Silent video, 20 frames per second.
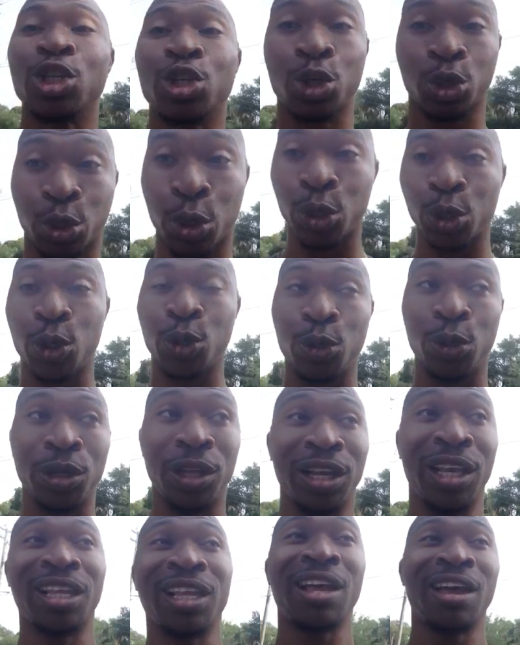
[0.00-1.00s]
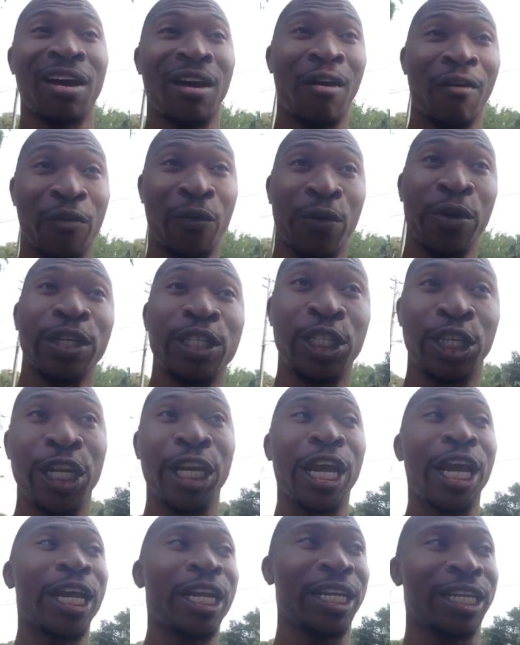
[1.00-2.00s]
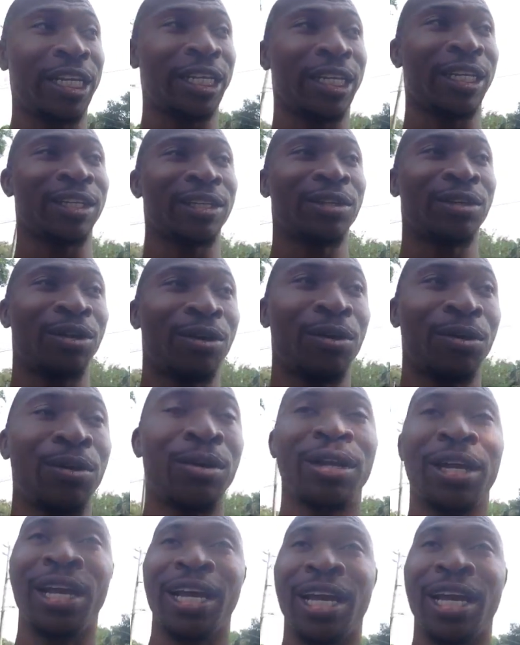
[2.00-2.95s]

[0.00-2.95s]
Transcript: truth of Christianity, you know,